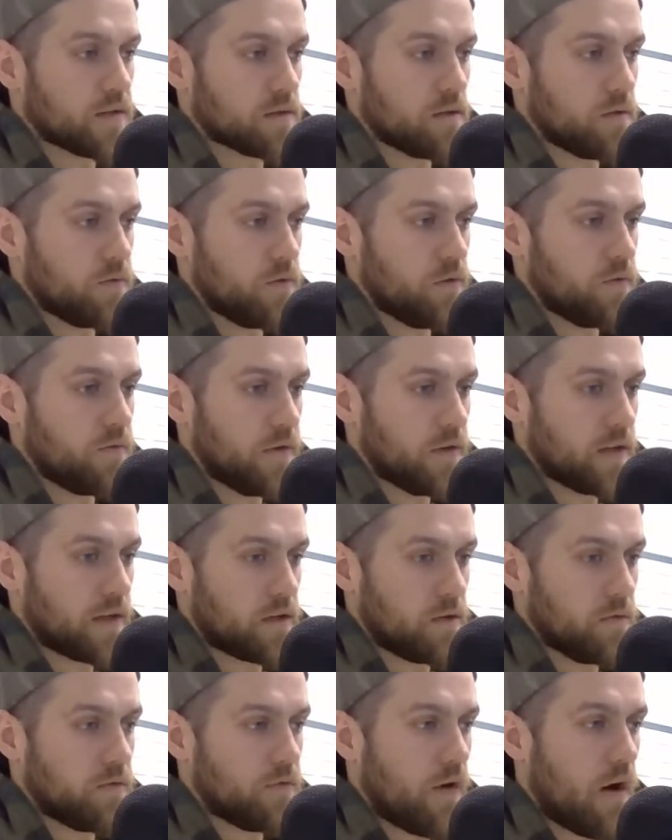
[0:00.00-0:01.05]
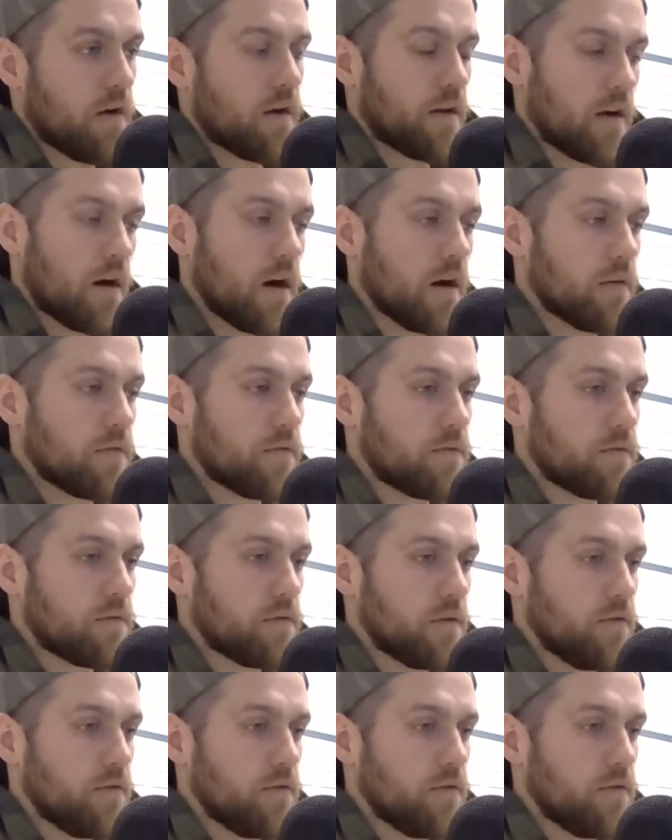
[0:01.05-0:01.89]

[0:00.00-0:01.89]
So if you feel like you've fallen off